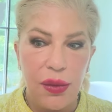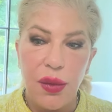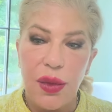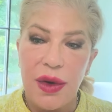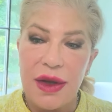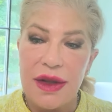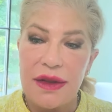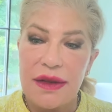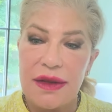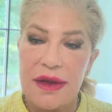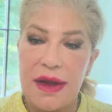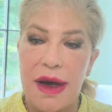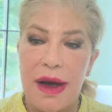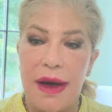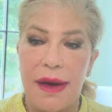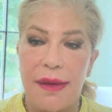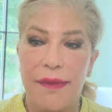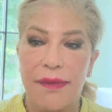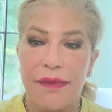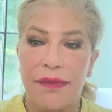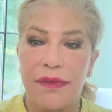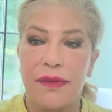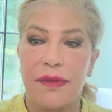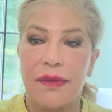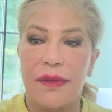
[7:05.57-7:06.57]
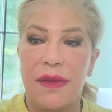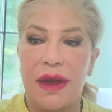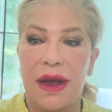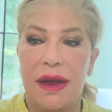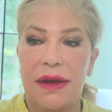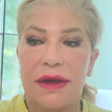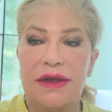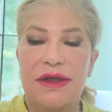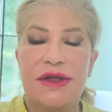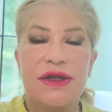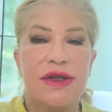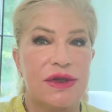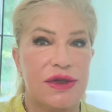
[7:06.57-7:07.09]
with um,
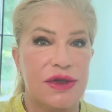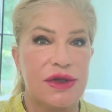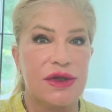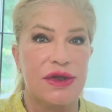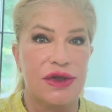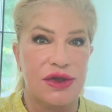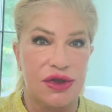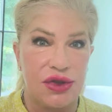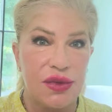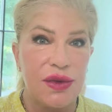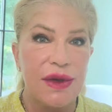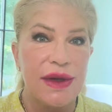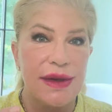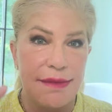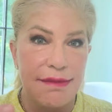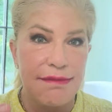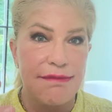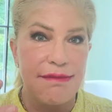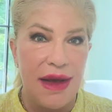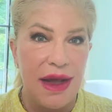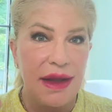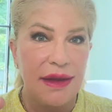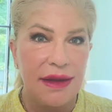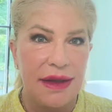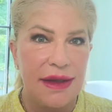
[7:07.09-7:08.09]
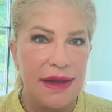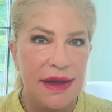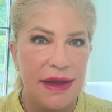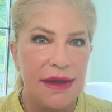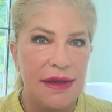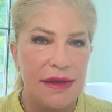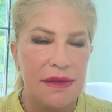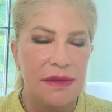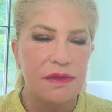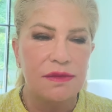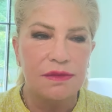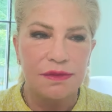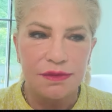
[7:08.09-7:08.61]
to, to treat
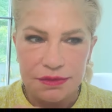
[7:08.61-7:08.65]
melanin,